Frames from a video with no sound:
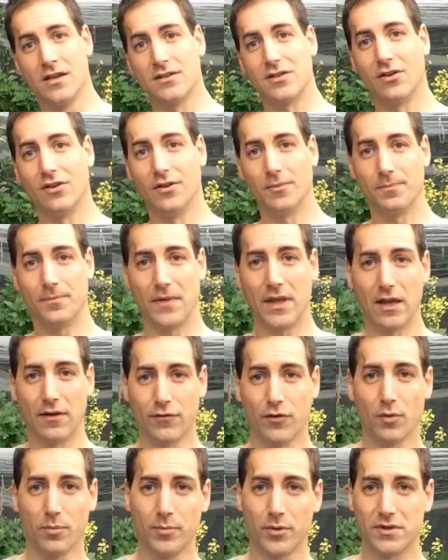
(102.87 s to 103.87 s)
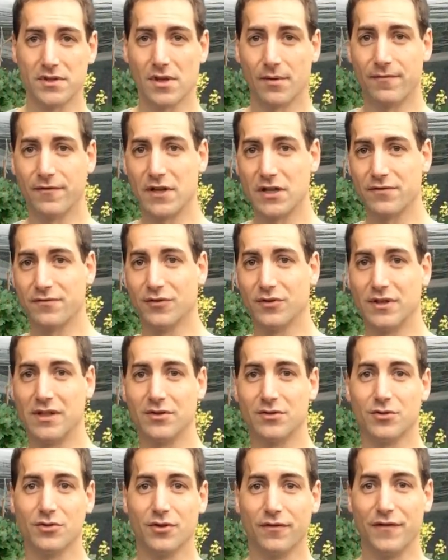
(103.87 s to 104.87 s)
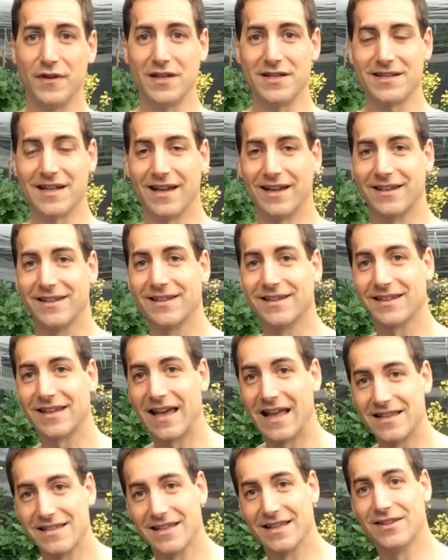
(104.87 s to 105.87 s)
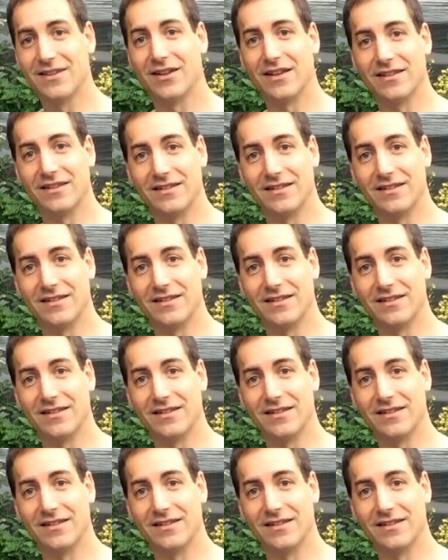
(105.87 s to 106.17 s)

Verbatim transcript: So if you put some fish food into your fish tank and do,